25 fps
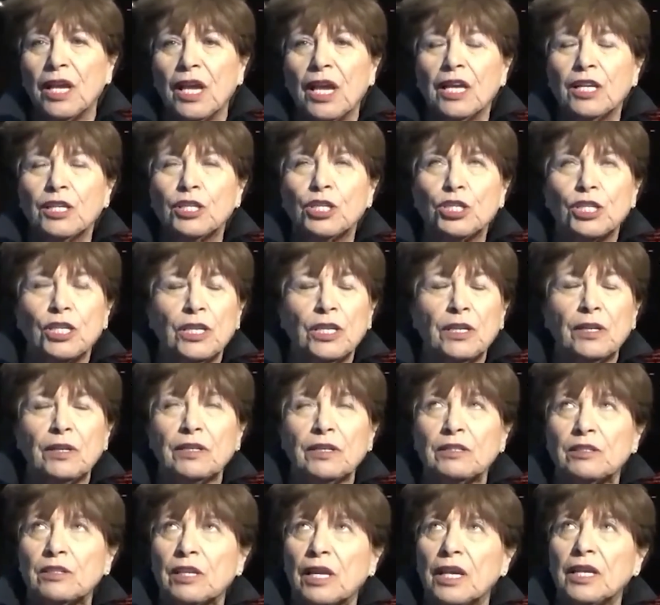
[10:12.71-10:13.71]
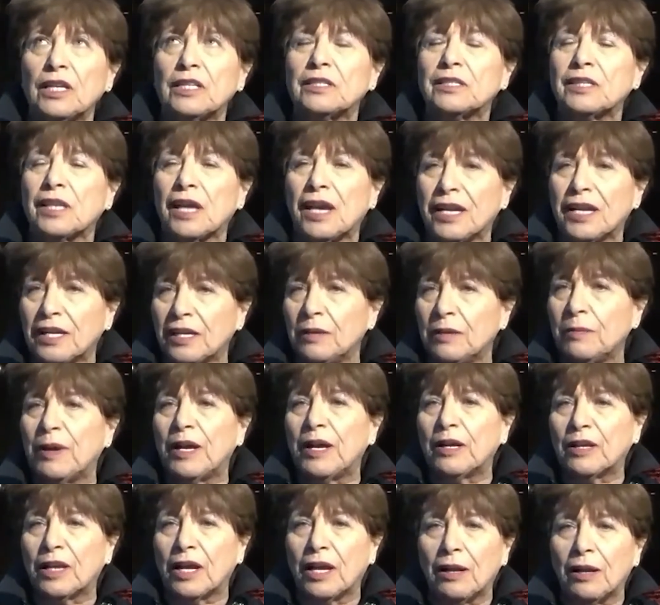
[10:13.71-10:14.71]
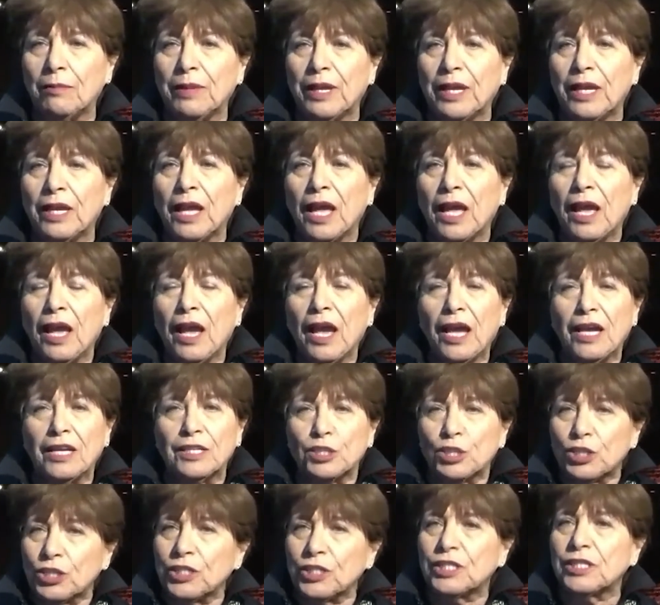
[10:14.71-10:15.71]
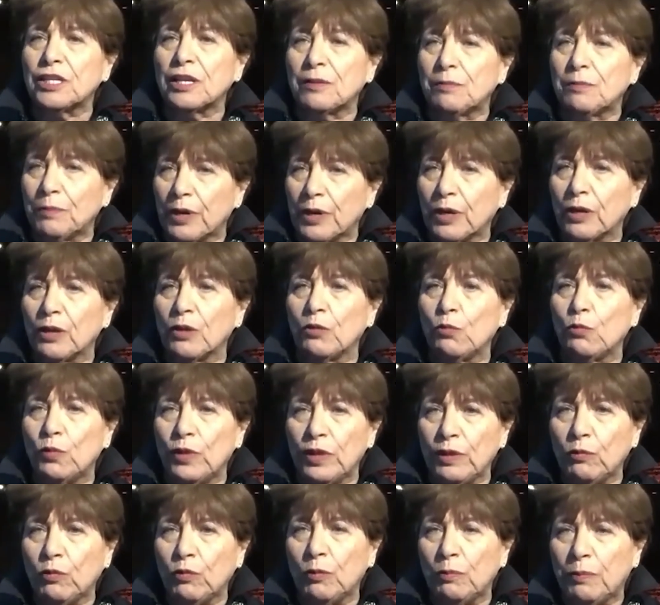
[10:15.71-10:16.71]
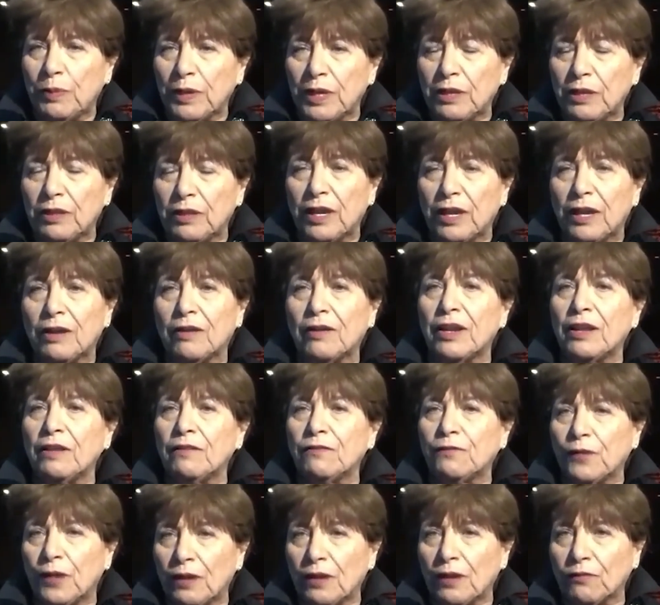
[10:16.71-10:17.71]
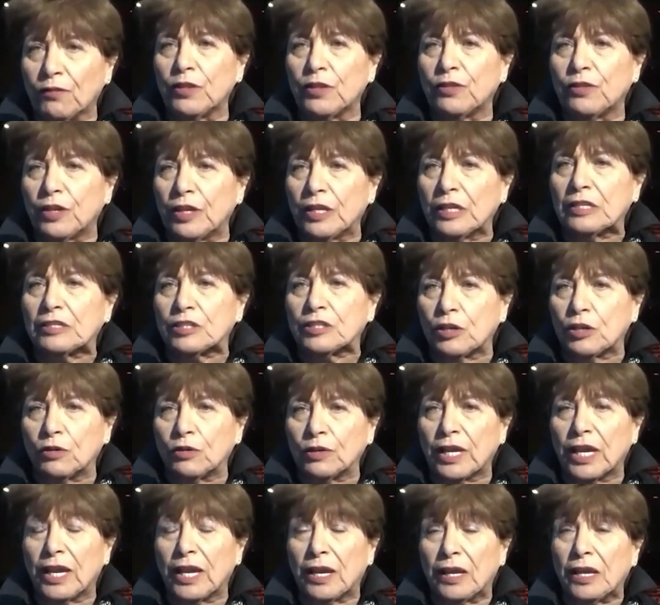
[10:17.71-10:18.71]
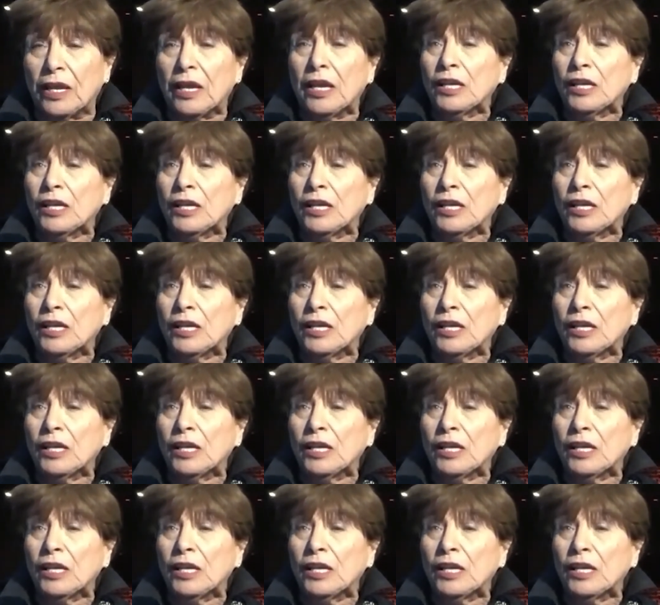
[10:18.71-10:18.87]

She is excited about coming, and she said, Marilynn, we will be there if everything is okay.